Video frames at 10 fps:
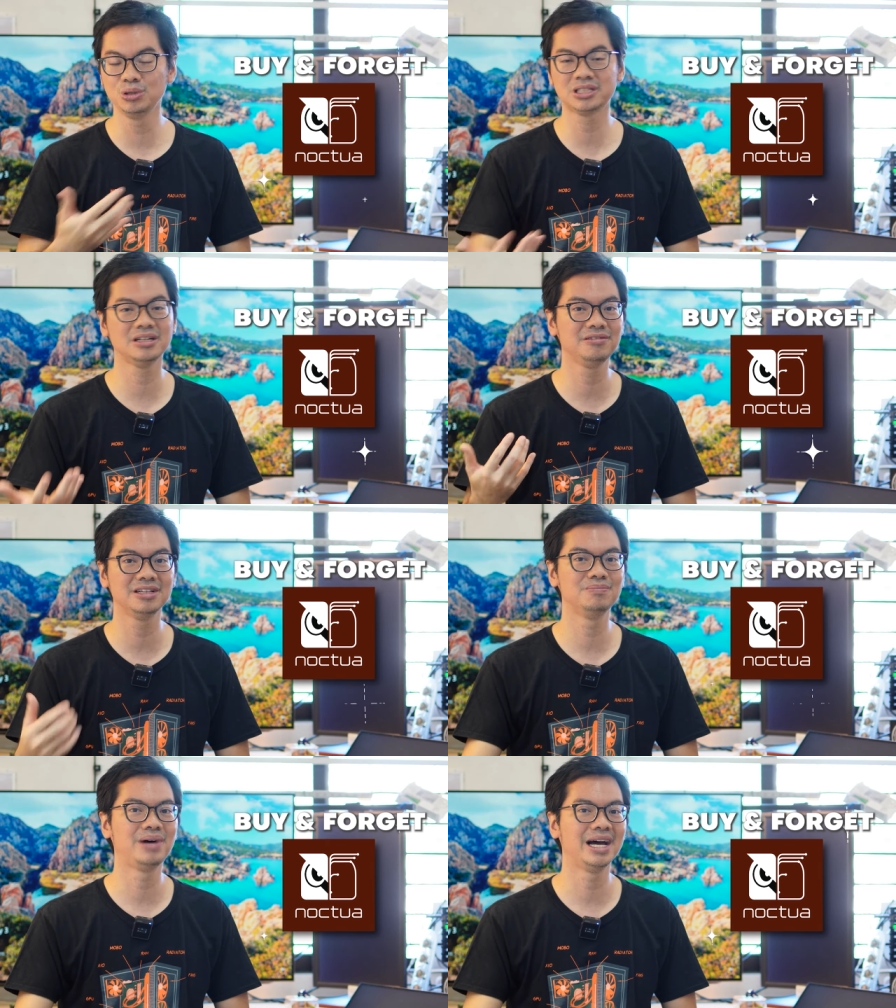usually
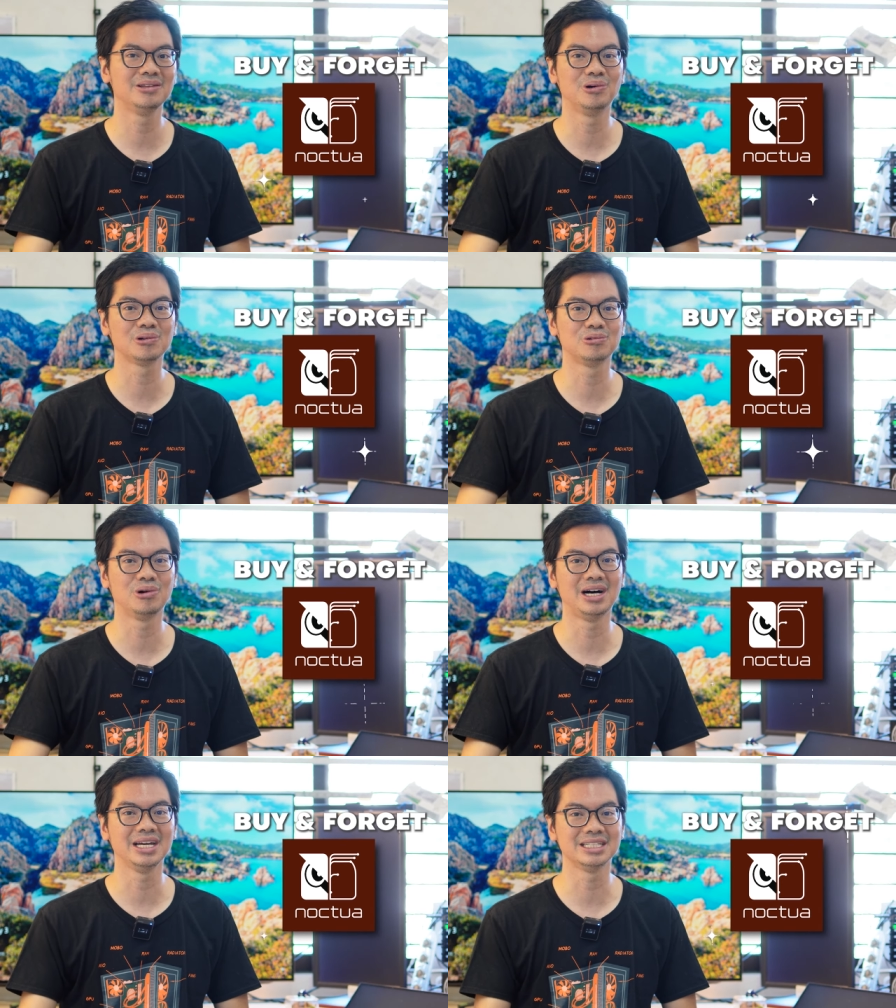when you buy a
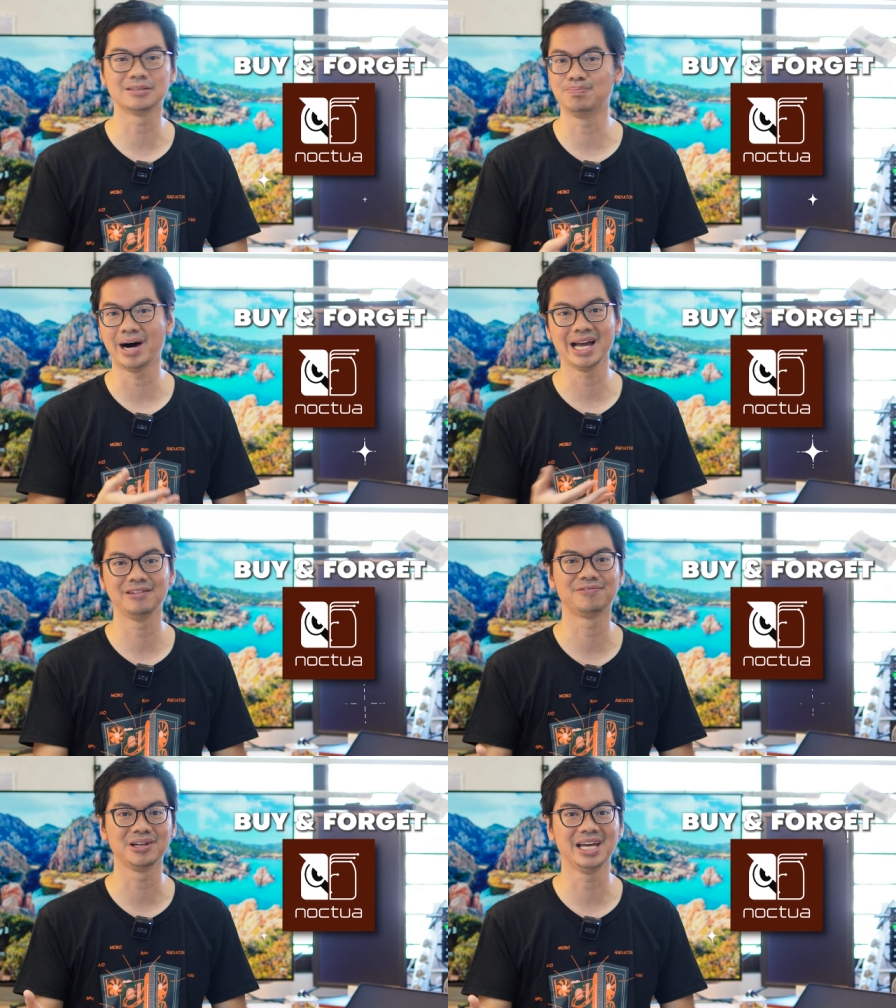Noctua, it's buy
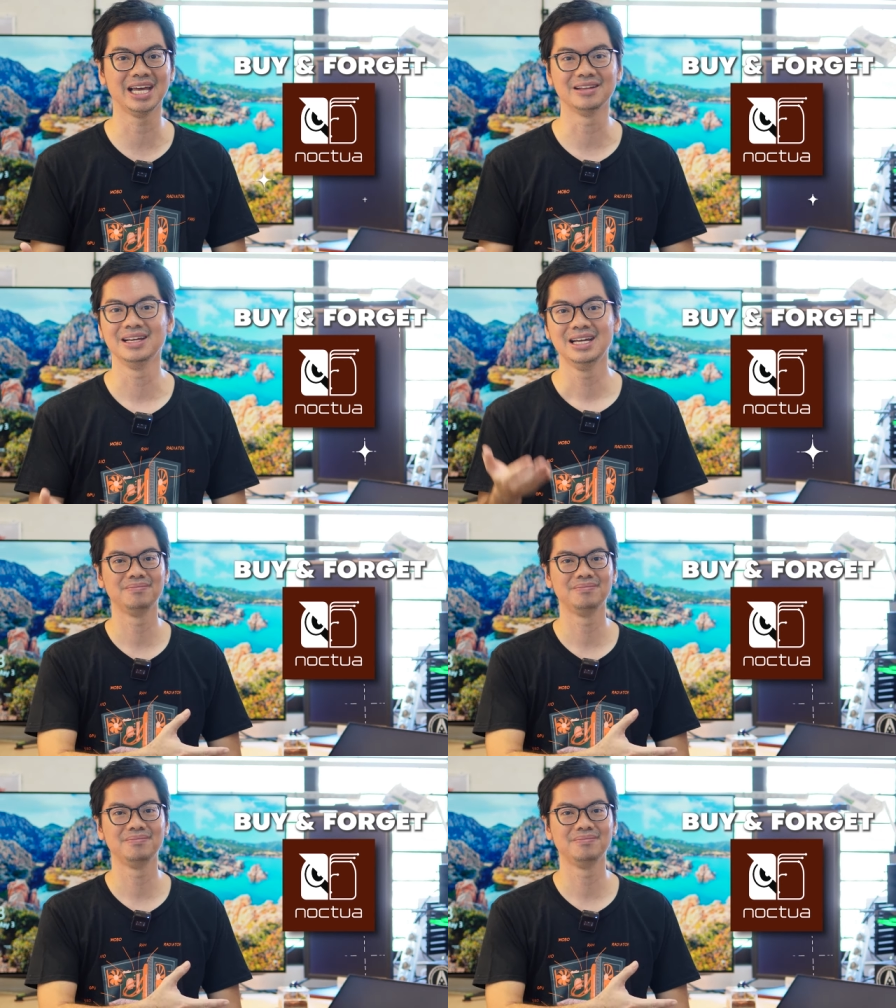and forget.